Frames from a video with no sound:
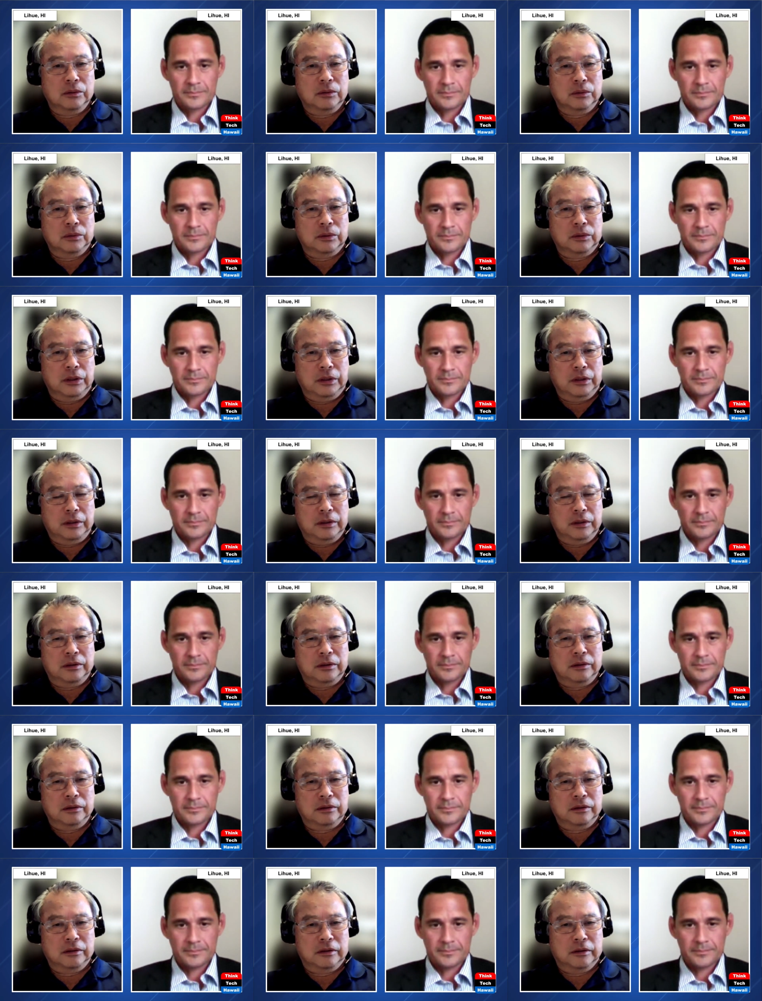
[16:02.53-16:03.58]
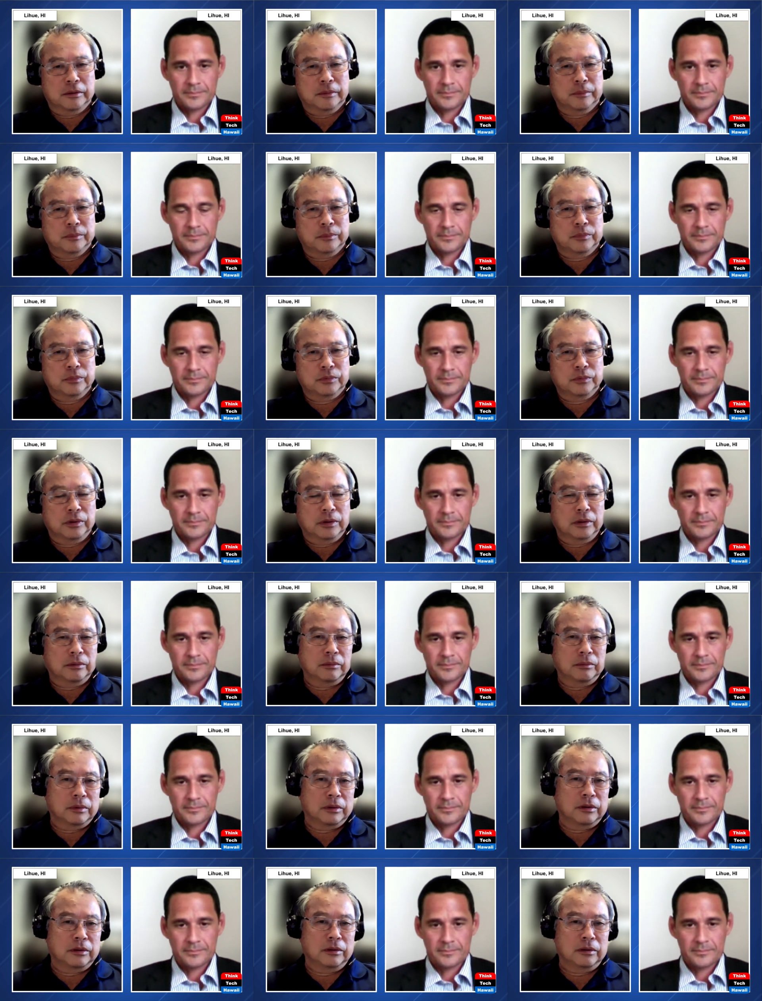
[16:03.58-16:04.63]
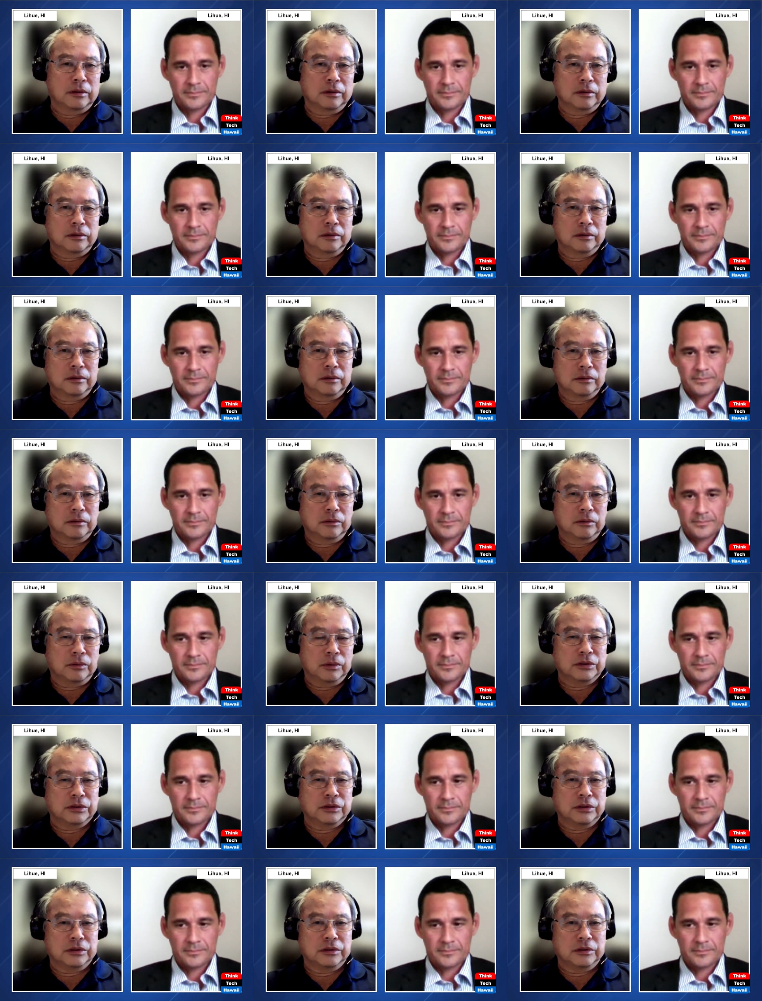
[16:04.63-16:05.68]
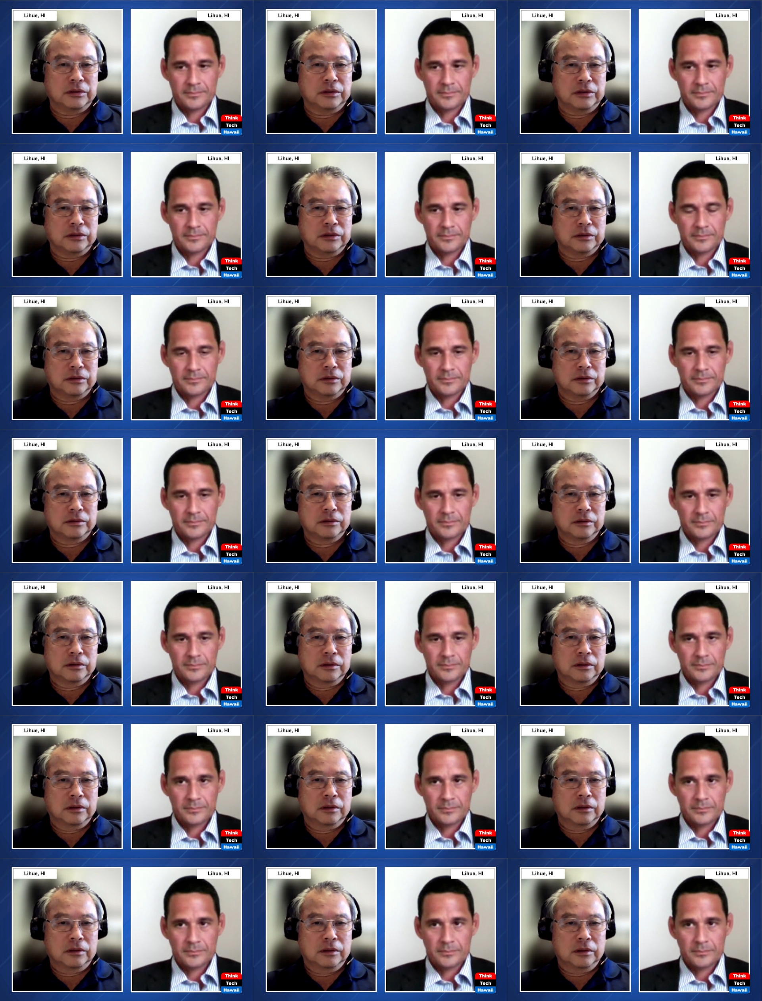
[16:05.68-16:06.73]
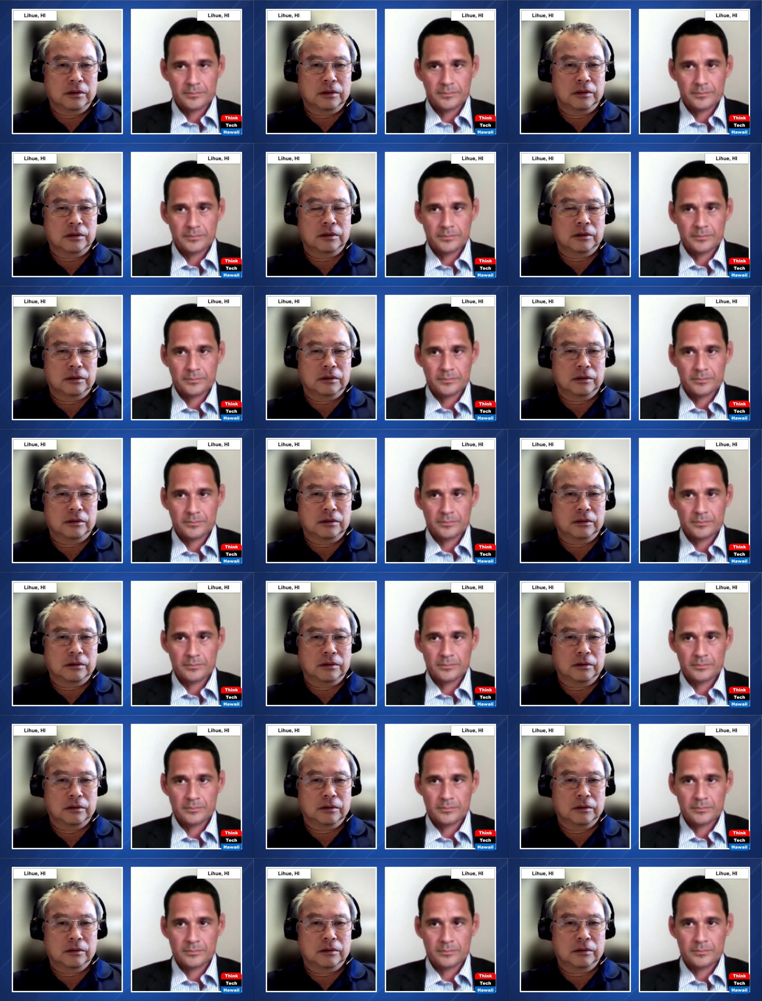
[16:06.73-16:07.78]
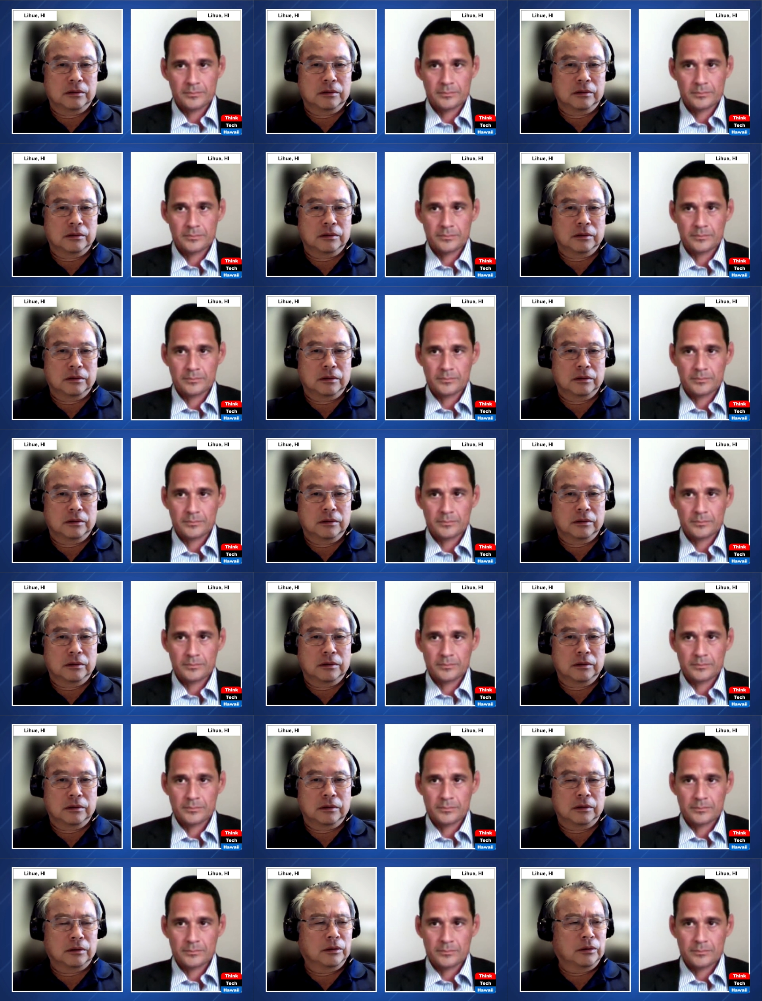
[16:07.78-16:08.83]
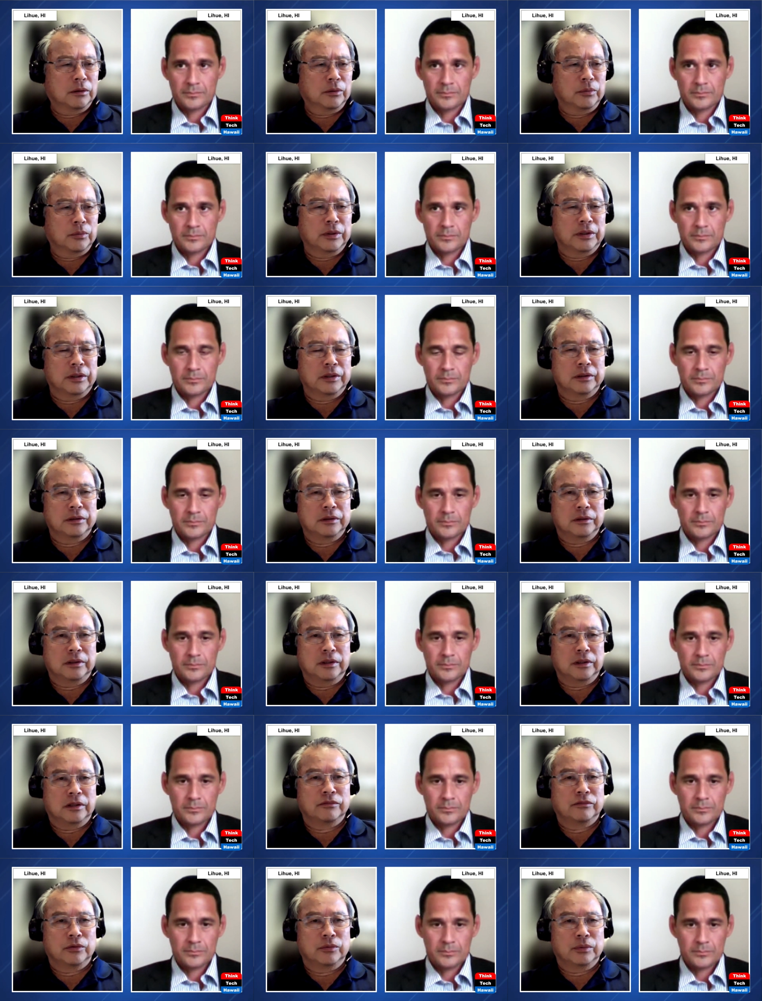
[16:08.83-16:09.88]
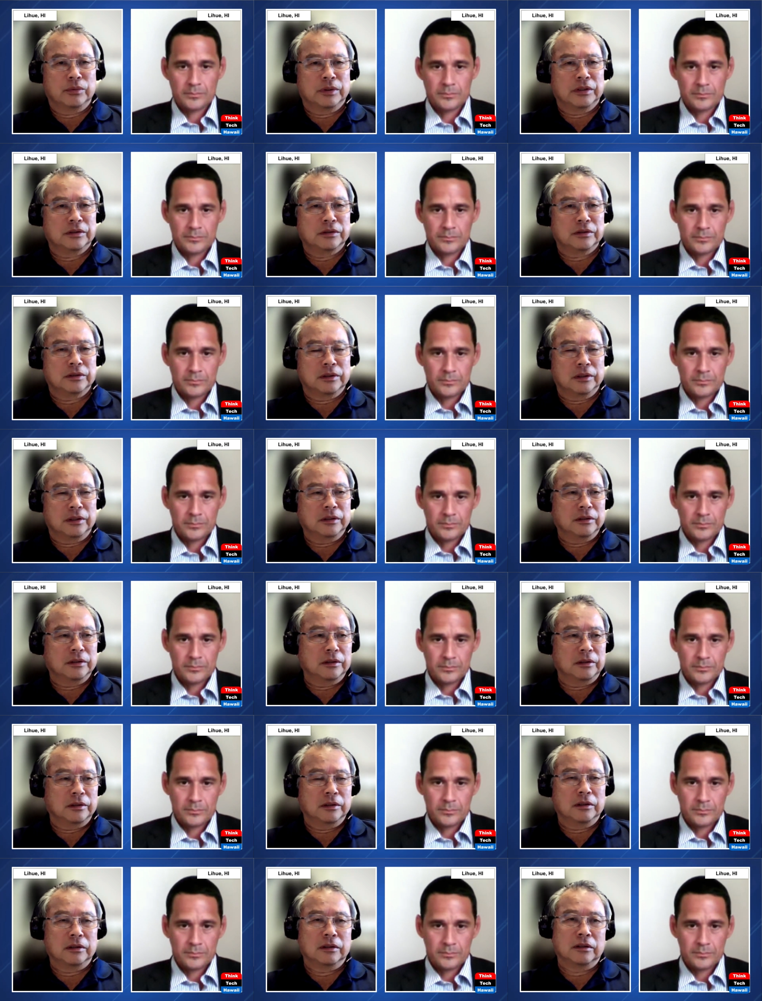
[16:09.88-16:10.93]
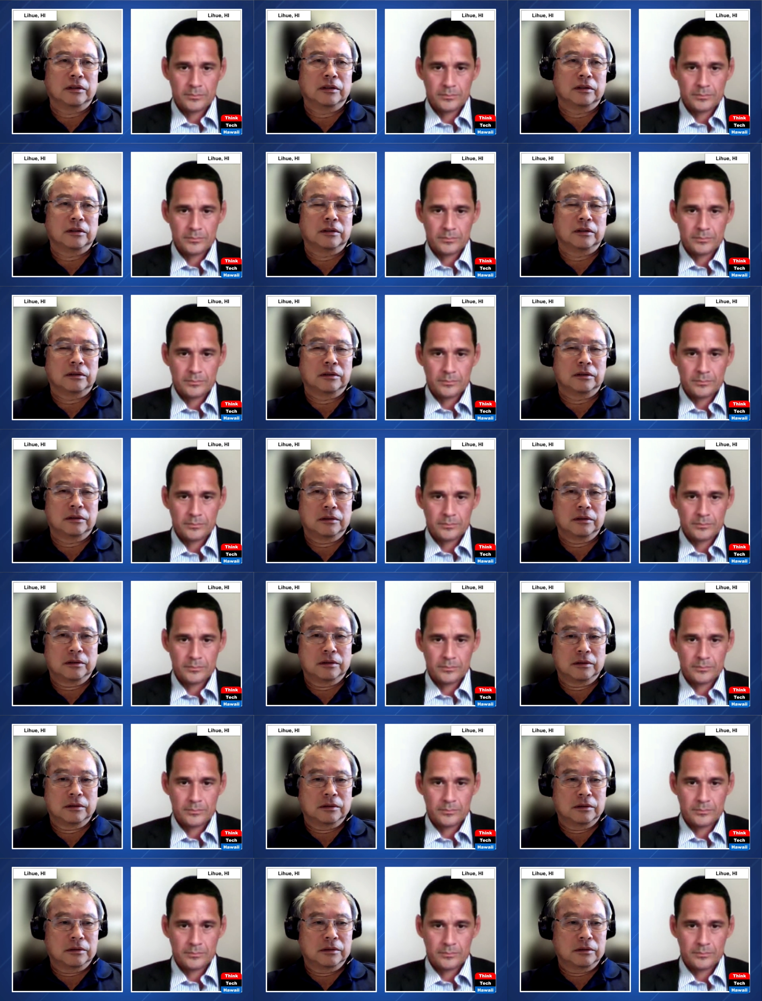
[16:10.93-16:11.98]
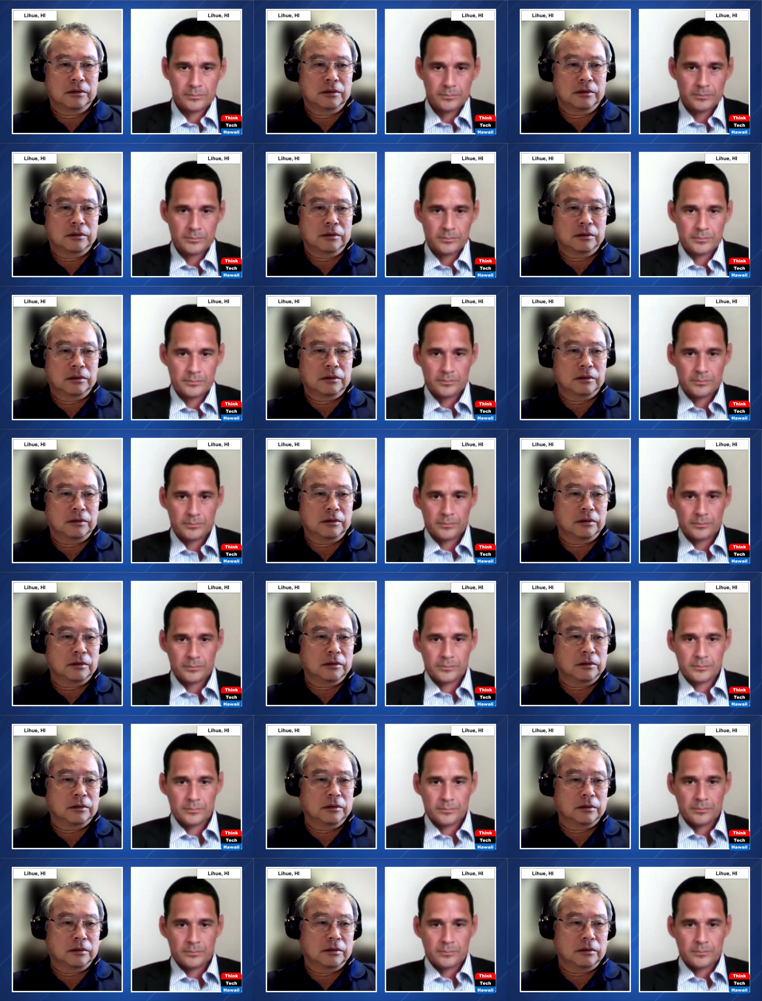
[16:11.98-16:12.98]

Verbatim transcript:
Speaker 1: Okay. And, um, well, one of the questions is, uh, are the Hawaiian, Native Hawaiians like the uh, uh,